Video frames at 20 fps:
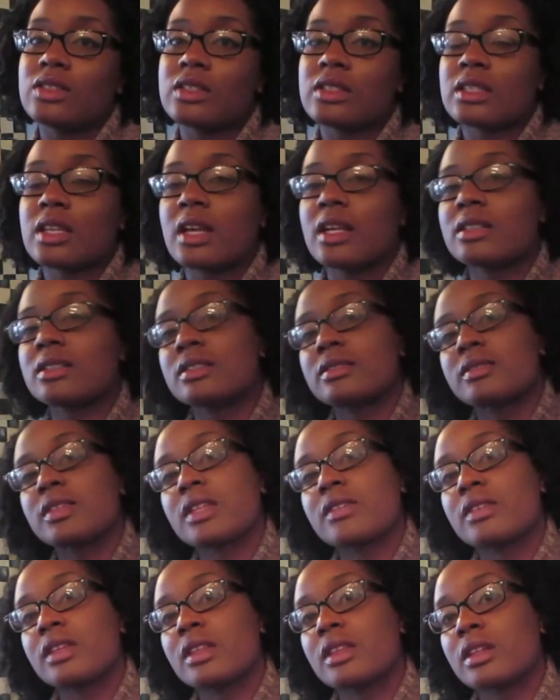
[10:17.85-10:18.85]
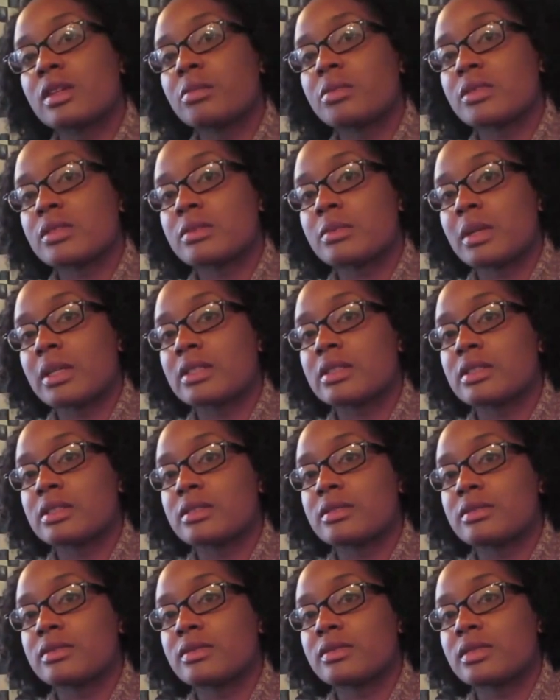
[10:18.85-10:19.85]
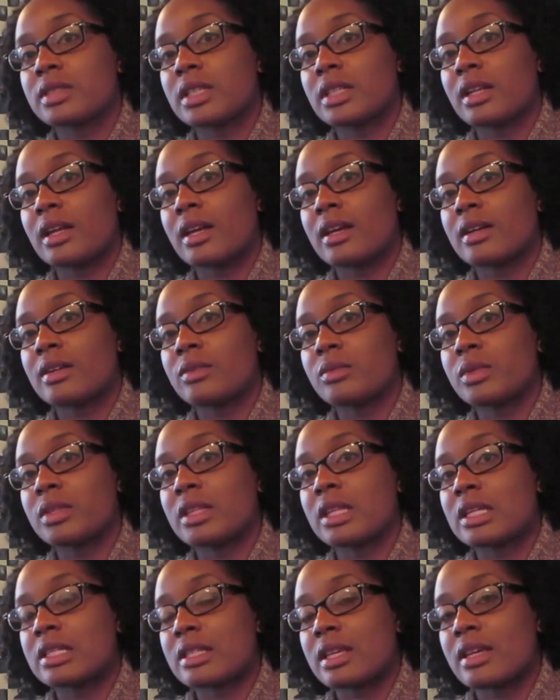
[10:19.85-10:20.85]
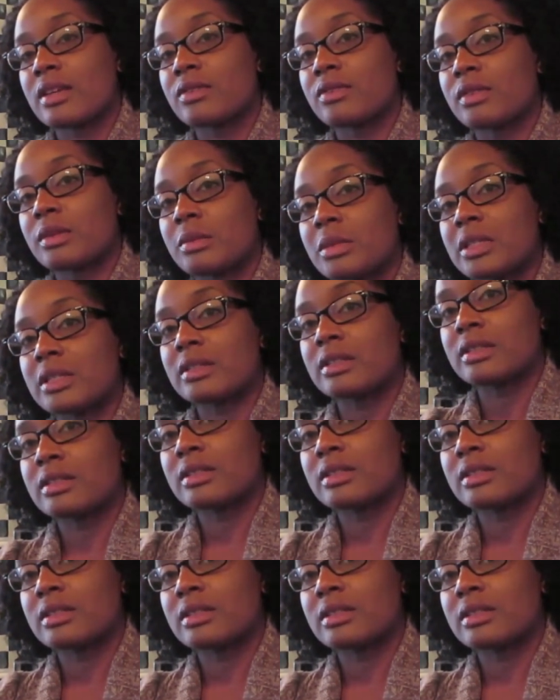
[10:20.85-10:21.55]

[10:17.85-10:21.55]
Just kind of giving their perspective and how what they take from it.